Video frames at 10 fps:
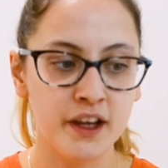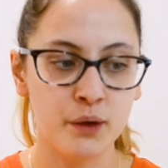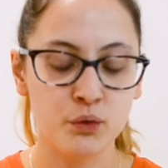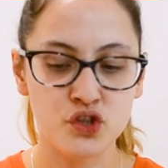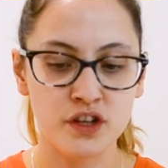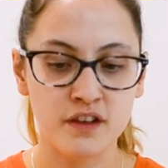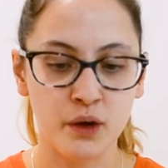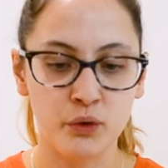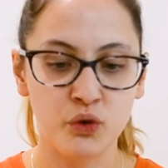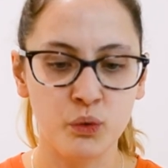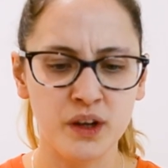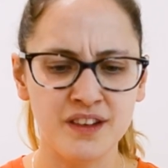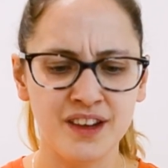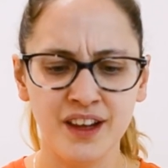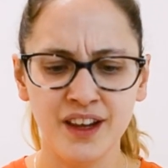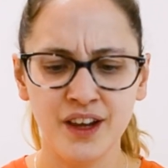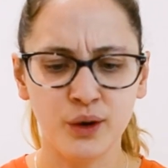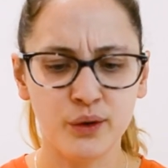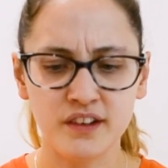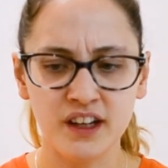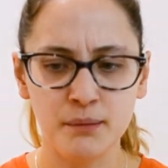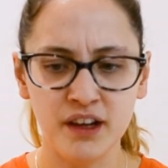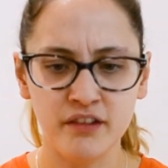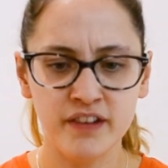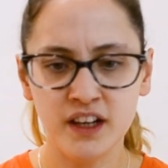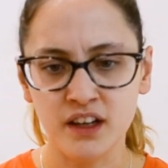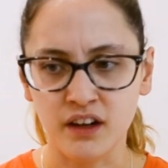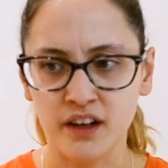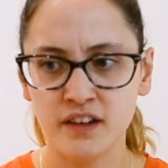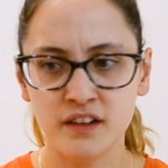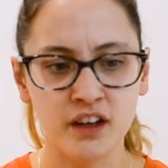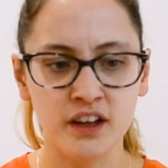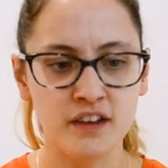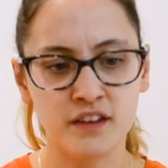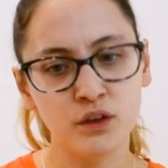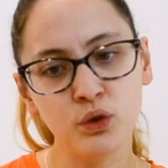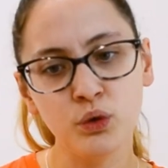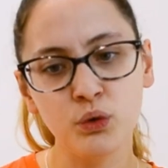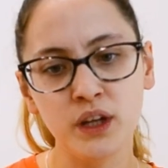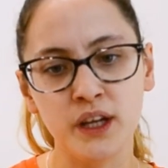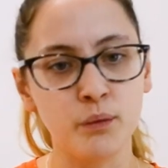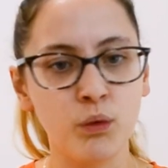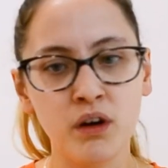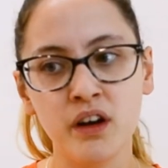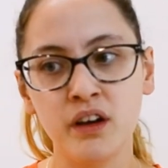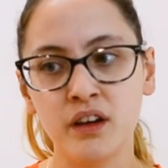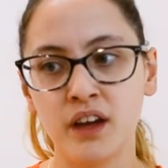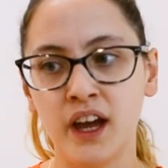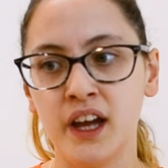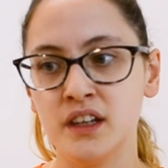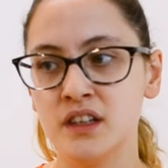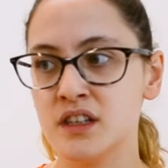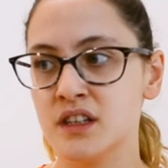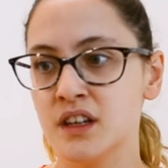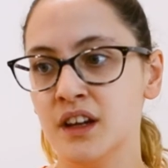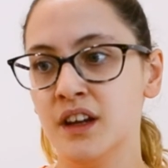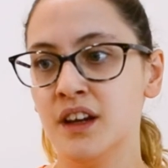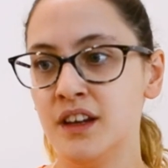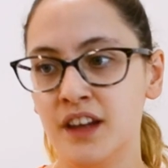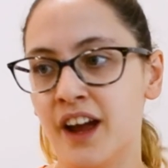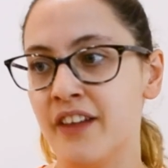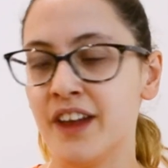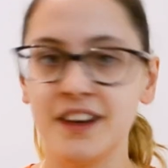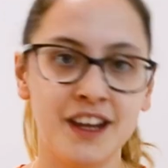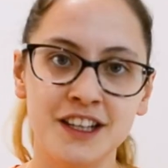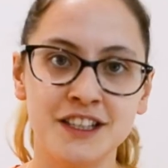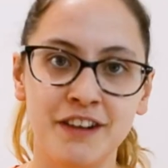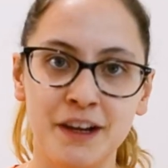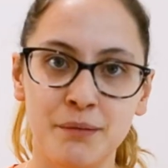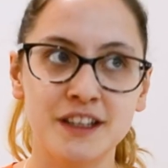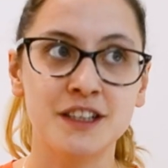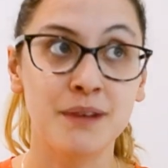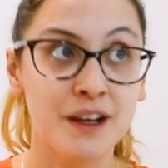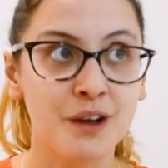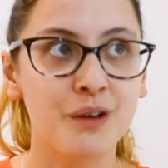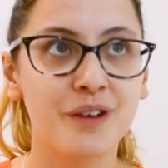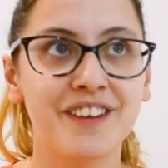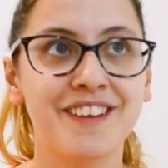It was just, I was always constantly being villainized, like in school, in work, and yeah, that negatively impacted me a lot.